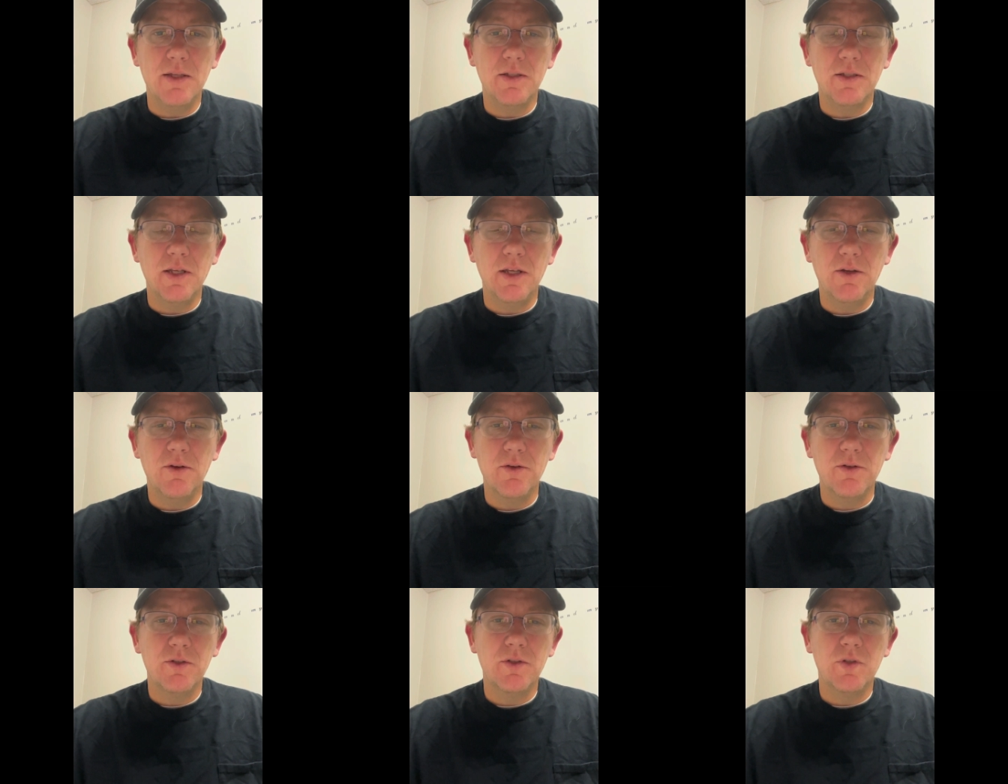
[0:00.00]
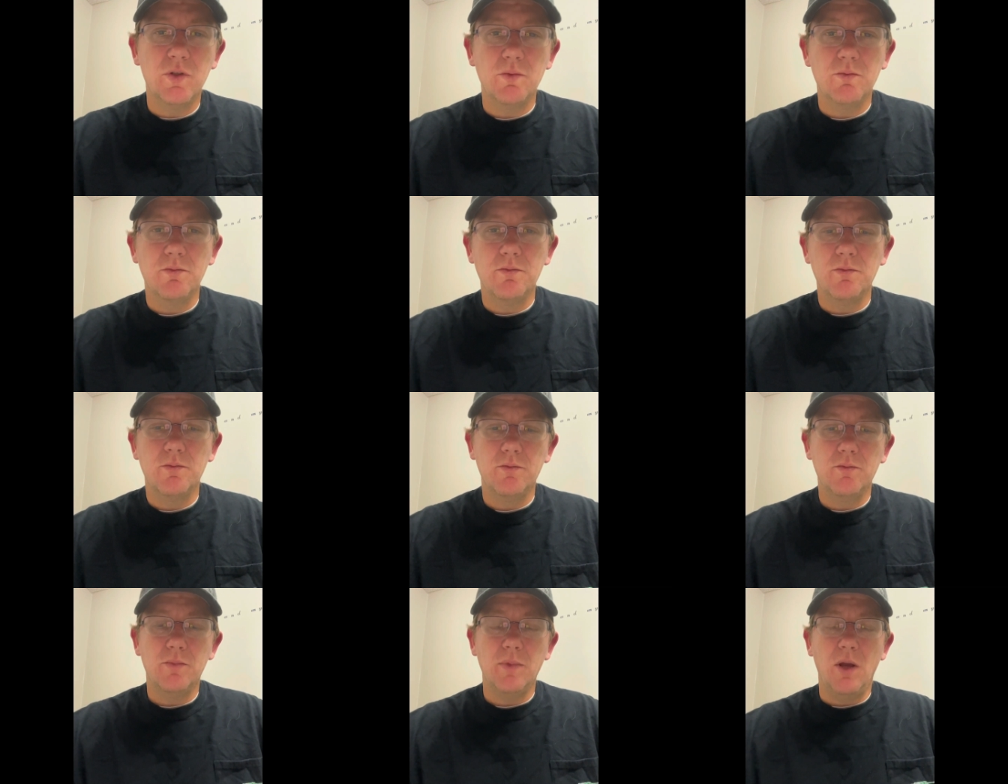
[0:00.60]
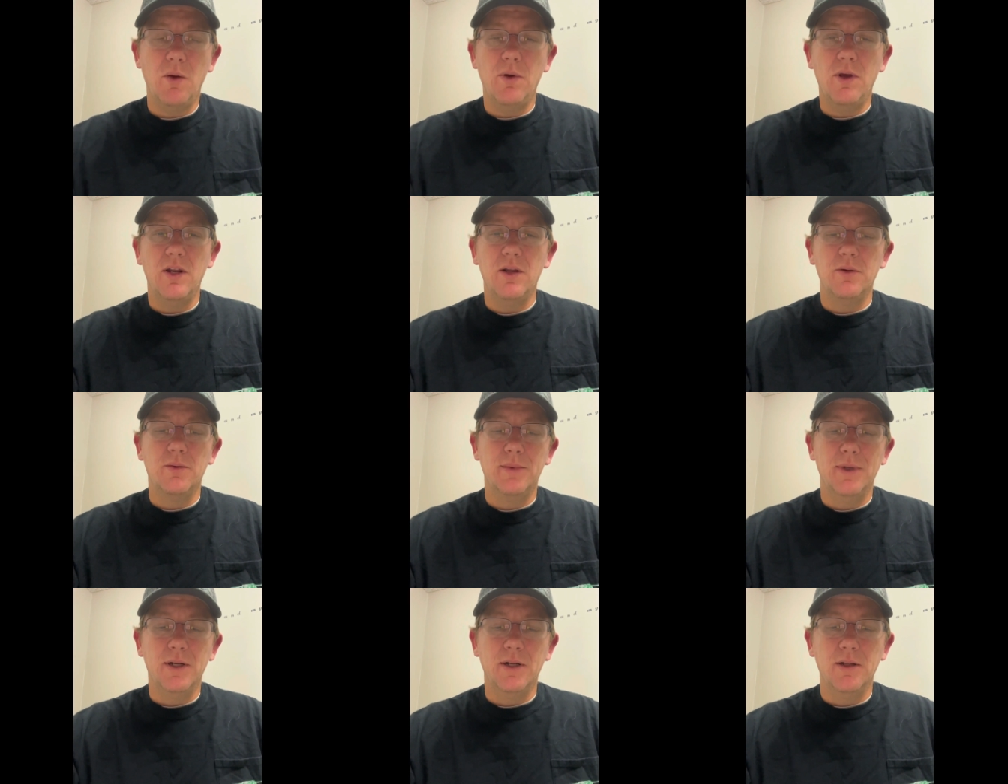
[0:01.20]
Sinkers, that way they
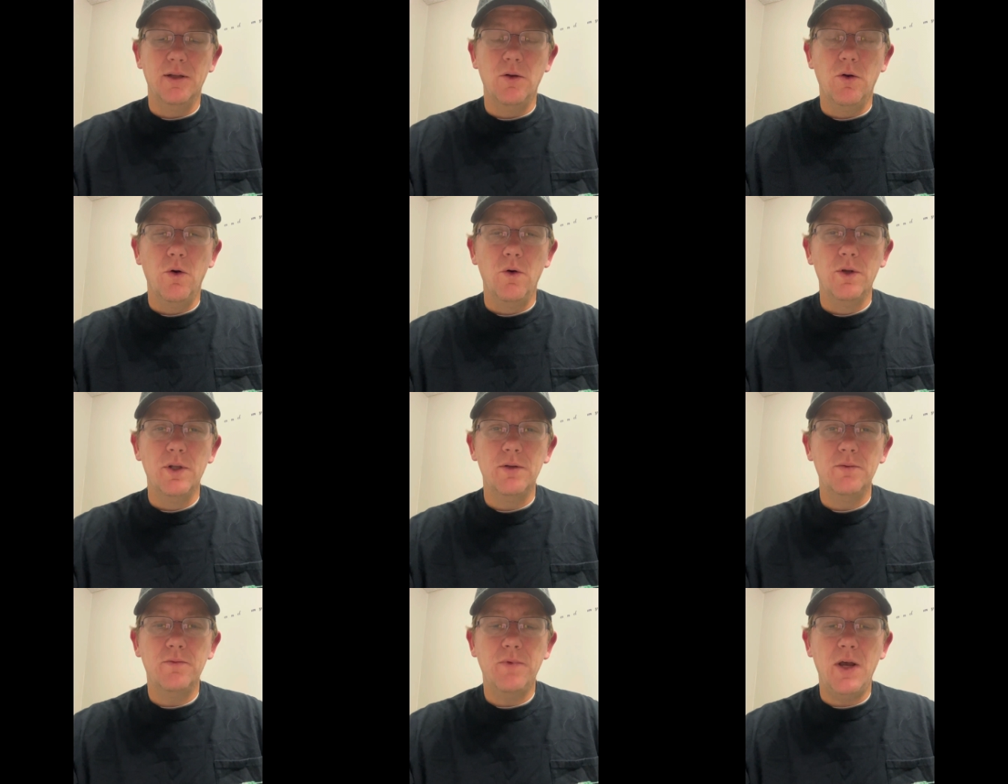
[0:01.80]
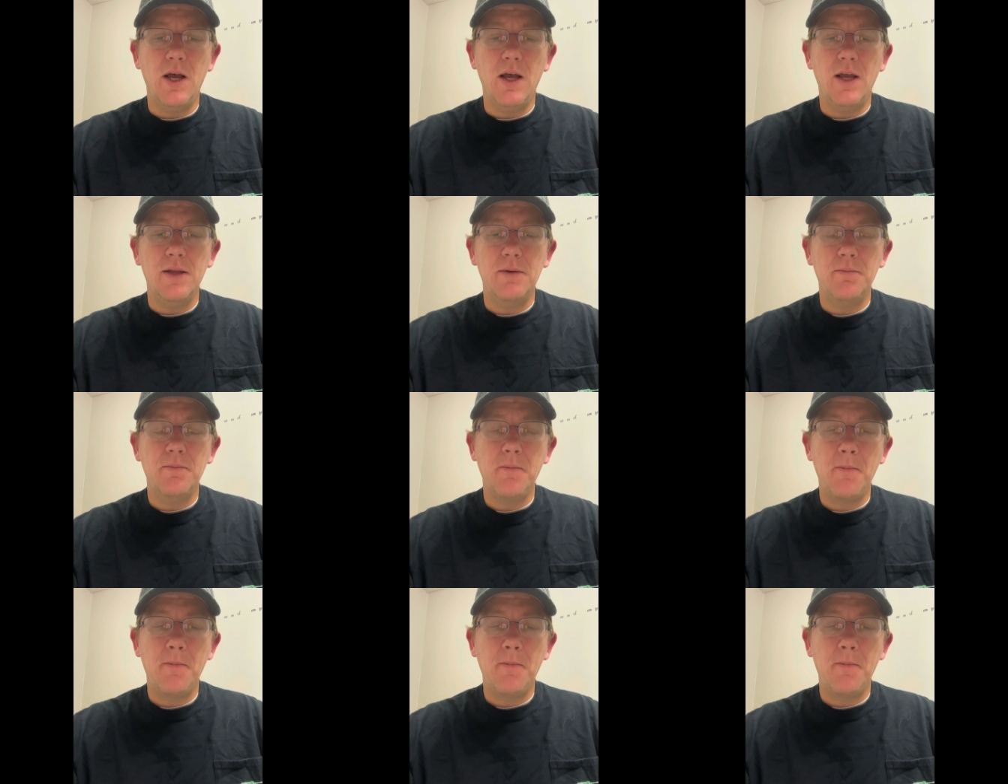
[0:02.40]
would have been holding fine.